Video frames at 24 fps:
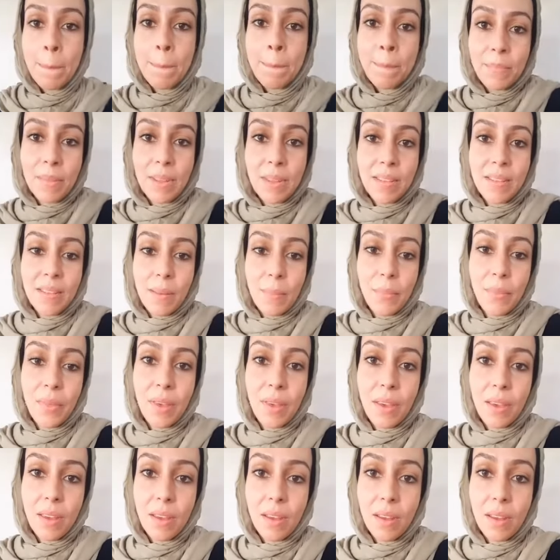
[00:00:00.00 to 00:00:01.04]
that's
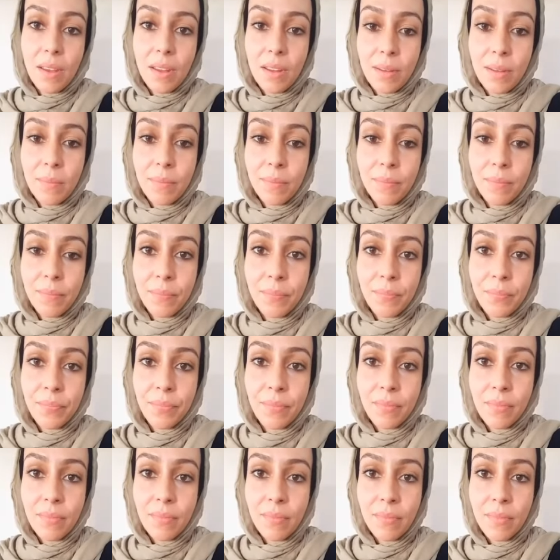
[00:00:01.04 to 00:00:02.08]
something
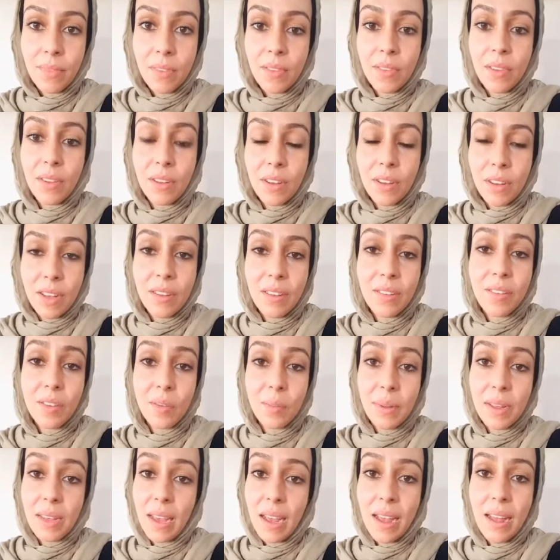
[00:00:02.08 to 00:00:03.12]
to look into.
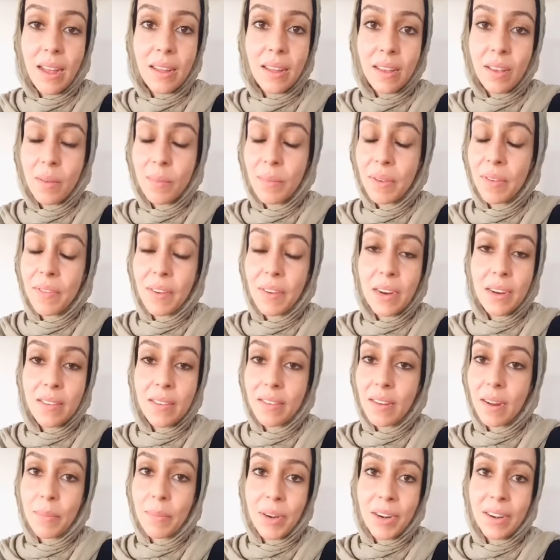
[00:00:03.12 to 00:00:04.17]
But yeah, it could be very
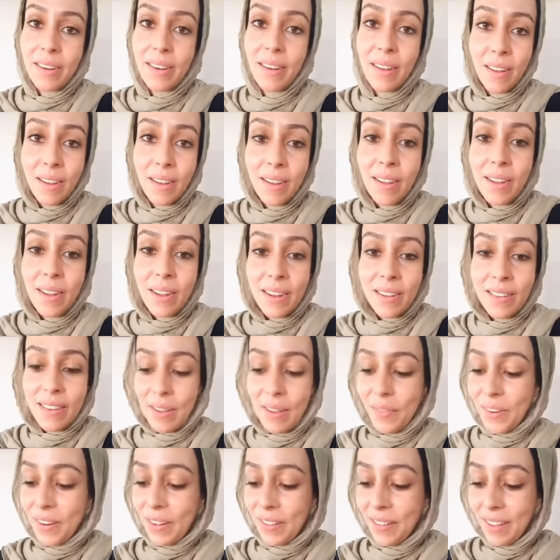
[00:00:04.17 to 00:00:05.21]
stubborn,
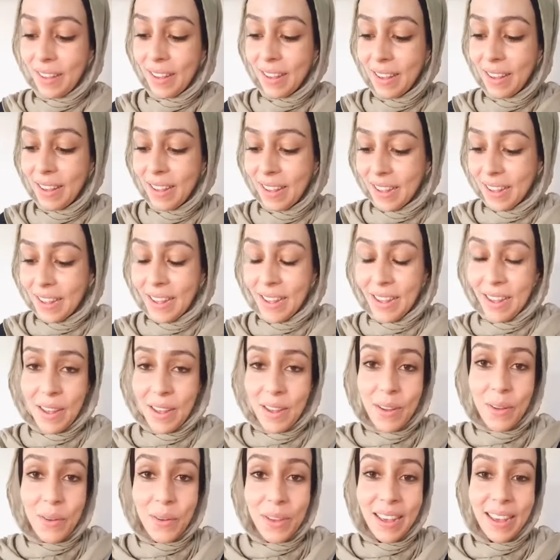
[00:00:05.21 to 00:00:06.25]
definitely.
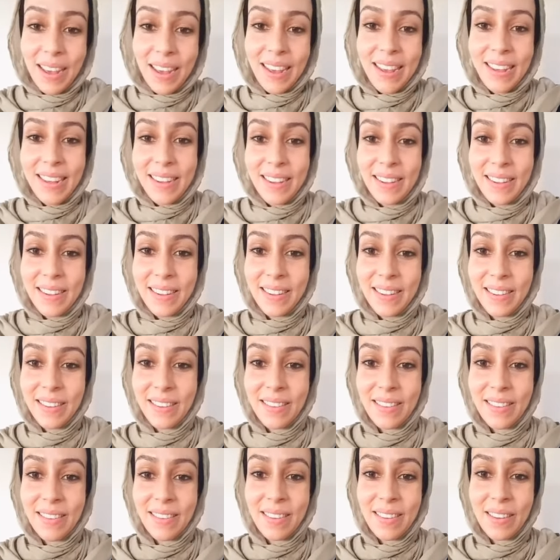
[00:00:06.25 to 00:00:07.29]
Okay,
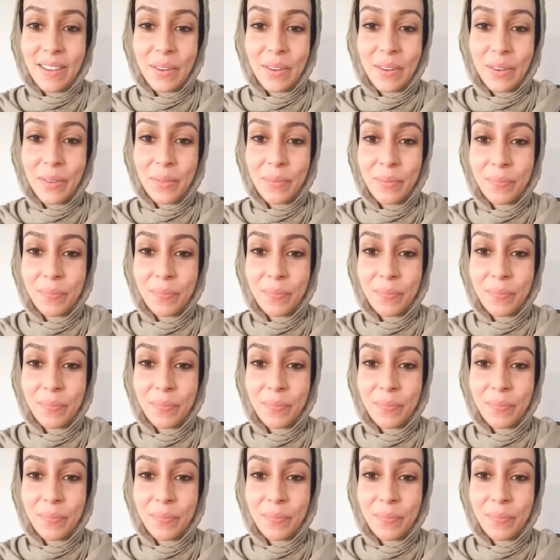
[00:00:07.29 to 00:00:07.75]
so